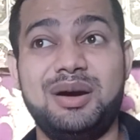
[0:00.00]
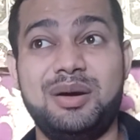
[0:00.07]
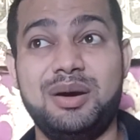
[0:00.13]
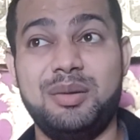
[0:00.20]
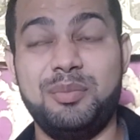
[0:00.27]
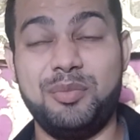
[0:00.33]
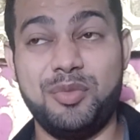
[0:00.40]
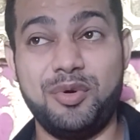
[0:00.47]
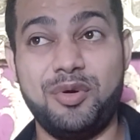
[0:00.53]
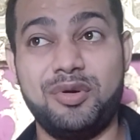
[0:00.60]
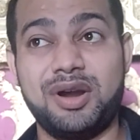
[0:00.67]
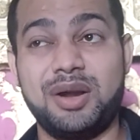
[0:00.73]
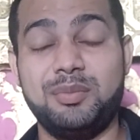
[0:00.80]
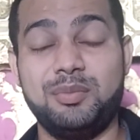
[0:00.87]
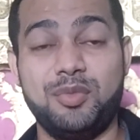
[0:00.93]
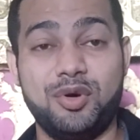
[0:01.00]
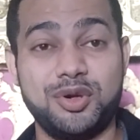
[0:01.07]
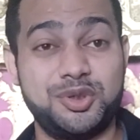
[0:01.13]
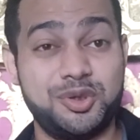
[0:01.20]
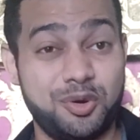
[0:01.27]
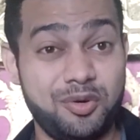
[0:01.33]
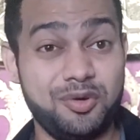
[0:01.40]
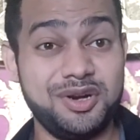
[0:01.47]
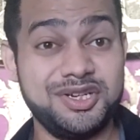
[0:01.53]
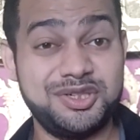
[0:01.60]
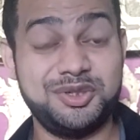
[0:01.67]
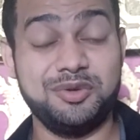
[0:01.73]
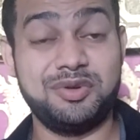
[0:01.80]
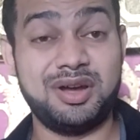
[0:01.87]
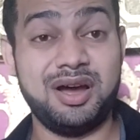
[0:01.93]
more and more tourists
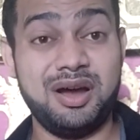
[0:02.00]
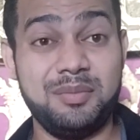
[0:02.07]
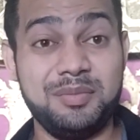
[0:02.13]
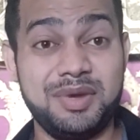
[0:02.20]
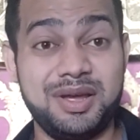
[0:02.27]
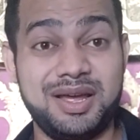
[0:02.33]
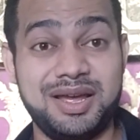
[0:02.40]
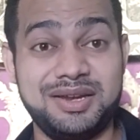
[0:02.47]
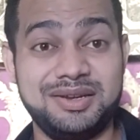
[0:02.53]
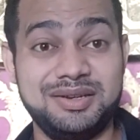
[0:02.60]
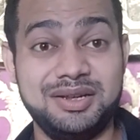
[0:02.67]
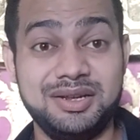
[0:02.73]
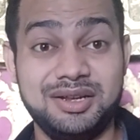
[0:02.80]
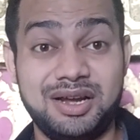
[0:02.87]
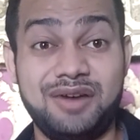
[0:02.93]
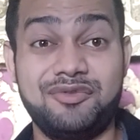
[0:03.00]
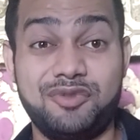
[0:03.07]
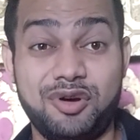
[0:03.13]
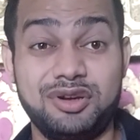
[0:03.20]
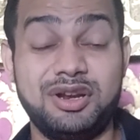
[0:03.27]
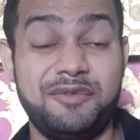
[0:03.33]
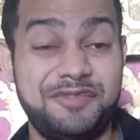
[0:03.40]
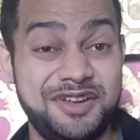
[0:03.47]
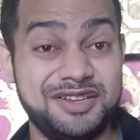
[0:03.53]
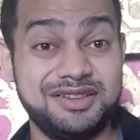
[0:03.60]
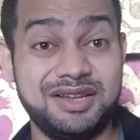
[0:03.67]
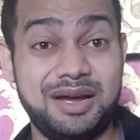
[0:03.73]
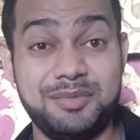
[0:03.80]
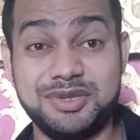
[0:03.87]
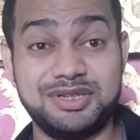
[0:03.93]
to come, and of course, now
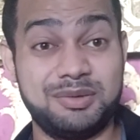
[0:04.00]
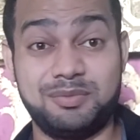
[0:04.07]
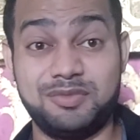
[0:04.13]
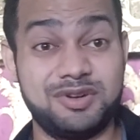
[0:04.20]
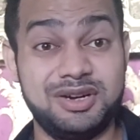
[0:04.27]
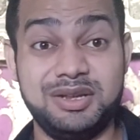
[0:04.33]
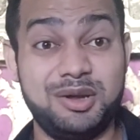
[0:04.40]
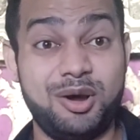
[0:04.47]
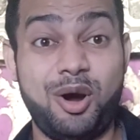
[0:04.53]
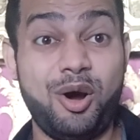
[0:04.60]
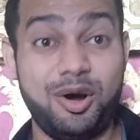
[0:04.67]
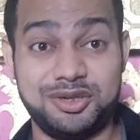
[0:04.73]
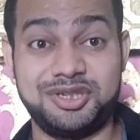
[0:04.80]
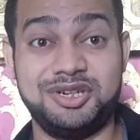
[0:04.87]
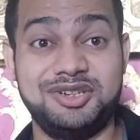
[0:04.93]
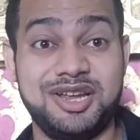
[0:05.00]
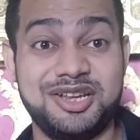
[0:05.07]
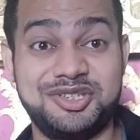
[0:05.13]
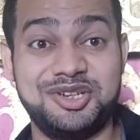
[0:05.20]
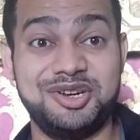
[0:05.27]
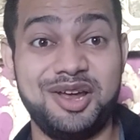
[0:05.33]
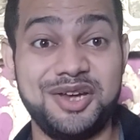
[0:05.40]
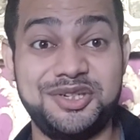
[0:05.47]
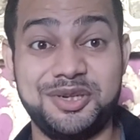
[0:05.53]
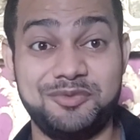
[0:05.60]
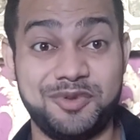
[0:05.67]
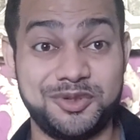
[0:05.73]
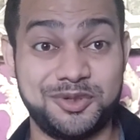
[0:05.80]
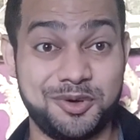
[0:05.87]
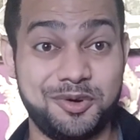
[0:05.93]
Vietnam is a really hot destination for
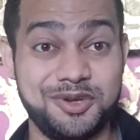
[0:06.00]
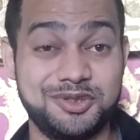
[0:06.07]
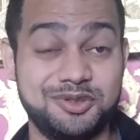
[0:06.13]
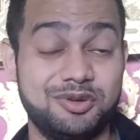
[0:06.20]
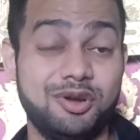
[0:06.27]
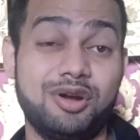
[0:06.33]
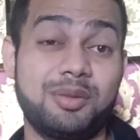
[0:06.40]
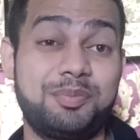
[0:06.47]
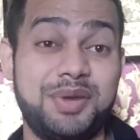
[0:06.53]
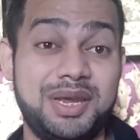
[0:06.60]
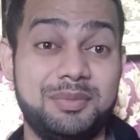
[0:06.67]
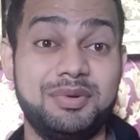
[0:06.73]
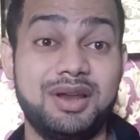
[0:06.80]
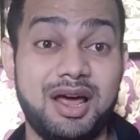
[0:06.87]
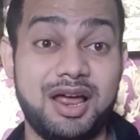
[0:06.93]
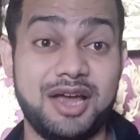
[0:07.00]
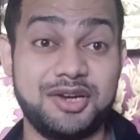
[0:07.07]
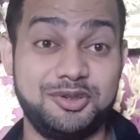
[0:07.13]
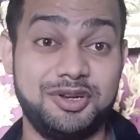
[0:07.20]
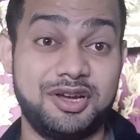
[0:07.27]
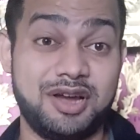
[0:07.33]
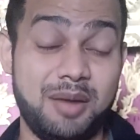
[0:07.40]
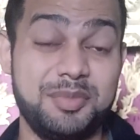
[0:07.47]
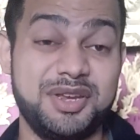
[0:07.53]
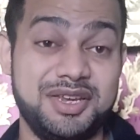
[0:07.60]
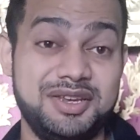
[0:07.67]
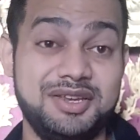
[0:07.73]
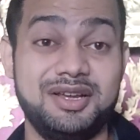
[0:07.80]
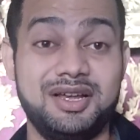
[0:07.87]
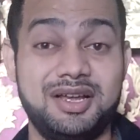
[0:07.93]
tourists. A lot of people are actually coming
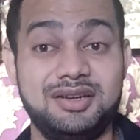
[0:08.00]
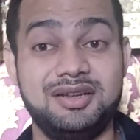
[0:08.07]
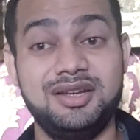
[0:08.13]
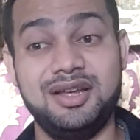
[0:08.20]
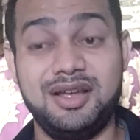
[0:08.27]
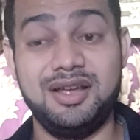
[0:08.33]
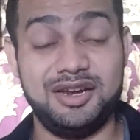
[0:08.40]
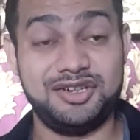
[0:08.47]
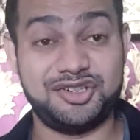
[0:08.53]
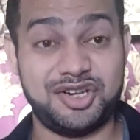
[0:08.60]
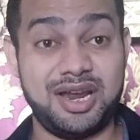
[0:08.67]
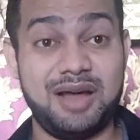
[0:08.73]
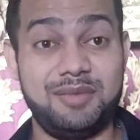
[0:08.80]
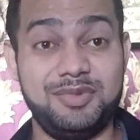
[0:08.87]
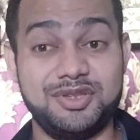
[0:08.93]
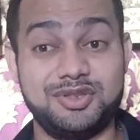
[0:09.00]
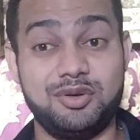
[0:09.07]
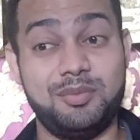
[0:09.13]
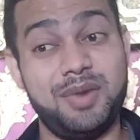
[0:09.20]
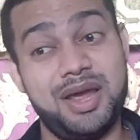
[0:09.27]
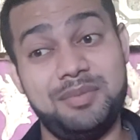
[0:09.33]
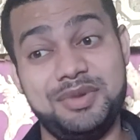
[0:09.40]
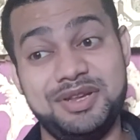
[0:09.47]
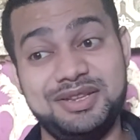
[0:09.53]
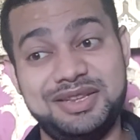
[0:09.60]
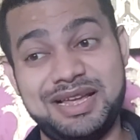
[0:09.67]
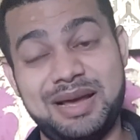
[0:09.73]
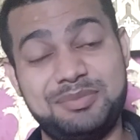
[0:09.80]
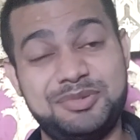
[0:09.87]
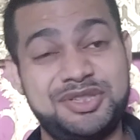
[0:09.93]
here and traveling, so maybe they
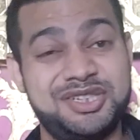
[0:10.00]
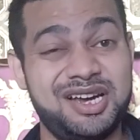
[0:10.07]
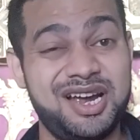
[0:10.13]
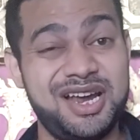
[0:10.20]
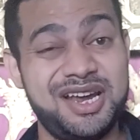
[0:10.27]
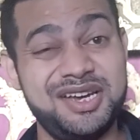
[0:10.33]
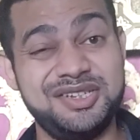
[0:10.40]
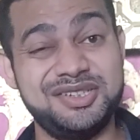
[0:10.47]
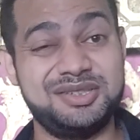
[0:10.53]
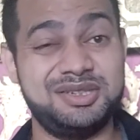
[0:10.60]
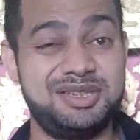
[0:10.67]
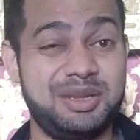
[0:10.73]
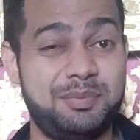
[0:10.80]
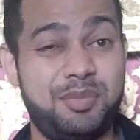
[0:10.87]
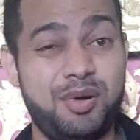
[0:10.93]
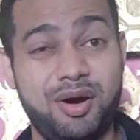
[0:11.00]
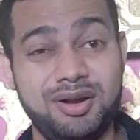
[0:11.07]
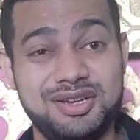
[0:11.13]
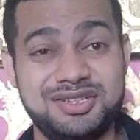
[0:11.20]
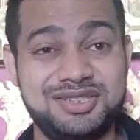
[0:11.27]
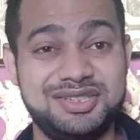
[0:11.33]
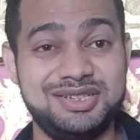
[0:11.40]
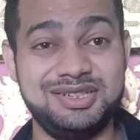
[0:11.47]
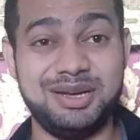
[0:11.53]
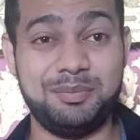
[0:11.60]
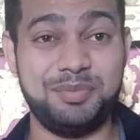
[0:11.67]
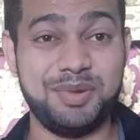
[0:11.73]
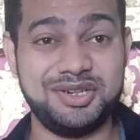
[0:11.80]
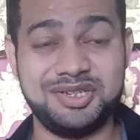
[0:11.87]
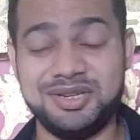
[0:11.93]
have changed the policy a
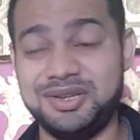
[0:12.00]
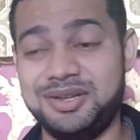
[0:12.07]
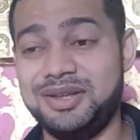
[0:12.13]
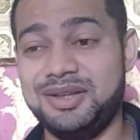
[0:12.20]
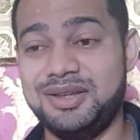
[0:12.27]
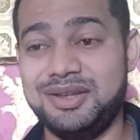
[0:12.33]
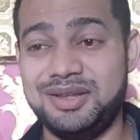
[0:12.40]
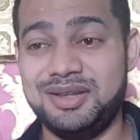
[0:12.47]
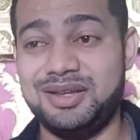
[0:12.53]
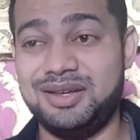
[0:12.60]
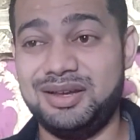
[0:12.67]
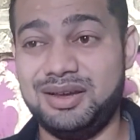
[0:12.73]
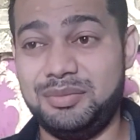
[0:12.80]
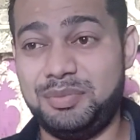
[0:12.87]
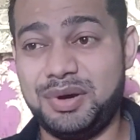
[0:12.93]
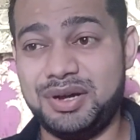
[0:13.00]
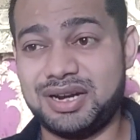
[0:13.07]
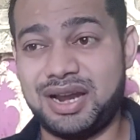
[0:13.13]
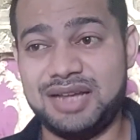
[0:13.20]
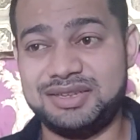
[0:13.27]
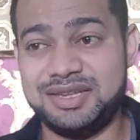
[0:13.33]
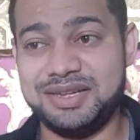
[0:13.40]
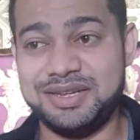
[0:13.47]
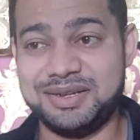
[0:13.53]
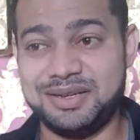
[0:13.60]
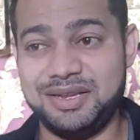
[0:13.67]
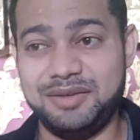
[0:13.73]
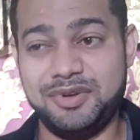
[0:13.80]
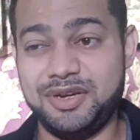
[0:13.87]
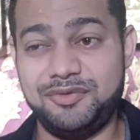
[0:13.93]
bit. But I think
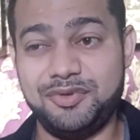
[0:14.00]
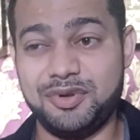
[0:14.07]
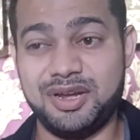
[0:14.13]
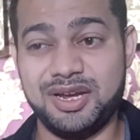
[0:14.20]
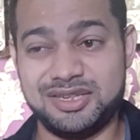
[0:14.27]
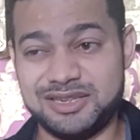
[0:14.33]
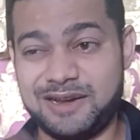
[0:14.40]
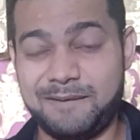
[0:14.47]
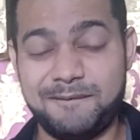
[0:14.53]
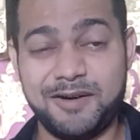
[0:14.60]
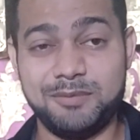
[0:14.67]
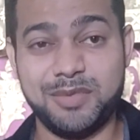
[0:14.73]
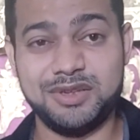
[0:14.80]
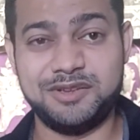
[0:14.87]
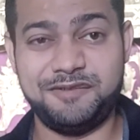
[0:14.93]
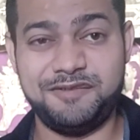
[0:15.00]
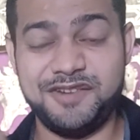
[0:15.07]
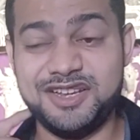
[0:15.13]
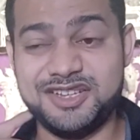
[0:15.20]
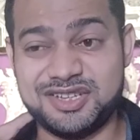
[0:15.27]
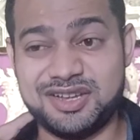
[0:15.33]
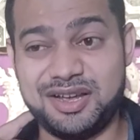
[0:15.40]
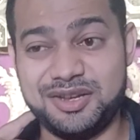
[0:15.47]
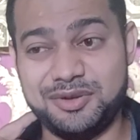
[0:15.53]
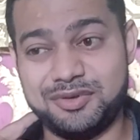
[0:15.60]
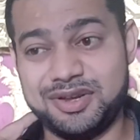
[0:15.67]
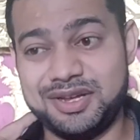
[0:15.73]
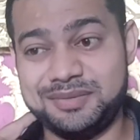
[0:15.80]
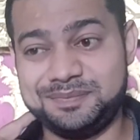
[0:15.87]
even if you get a 1 month visa, you can